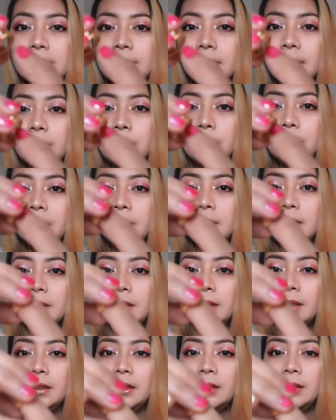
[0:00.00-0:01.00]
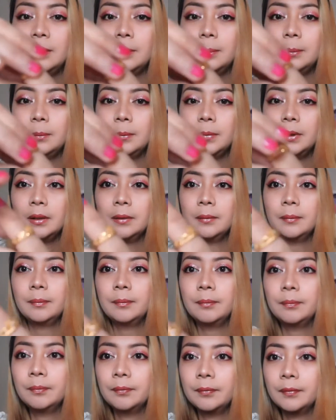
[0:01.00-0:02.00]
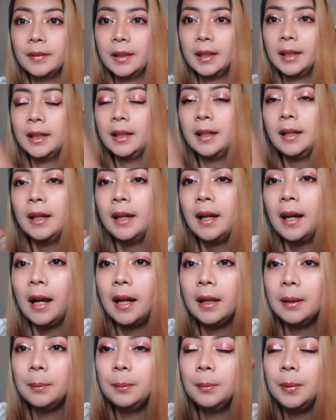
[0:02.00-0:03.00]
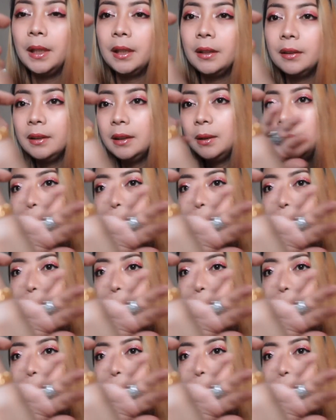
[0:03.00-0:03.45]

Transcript: can put it on the thumb. I barely